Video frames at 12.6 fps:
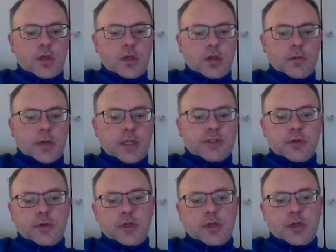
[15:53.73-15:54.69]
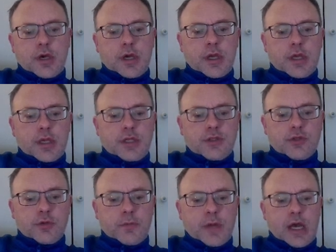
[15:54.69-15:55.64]
I took with a knight. He
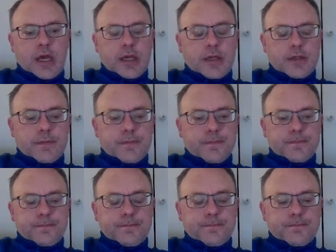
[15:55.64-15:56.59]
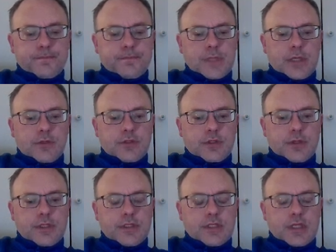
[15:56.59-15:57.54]
took back. No, sorry,
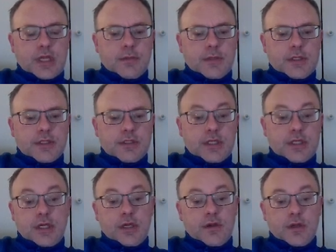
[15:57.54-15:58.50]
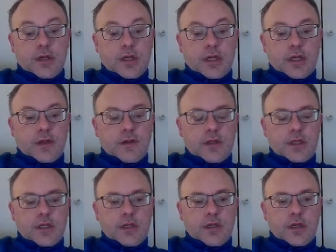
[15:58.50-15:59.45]
this didn't happen because he didn't go knight a. He
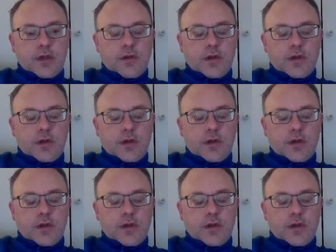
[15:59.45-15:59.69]
didn't go knight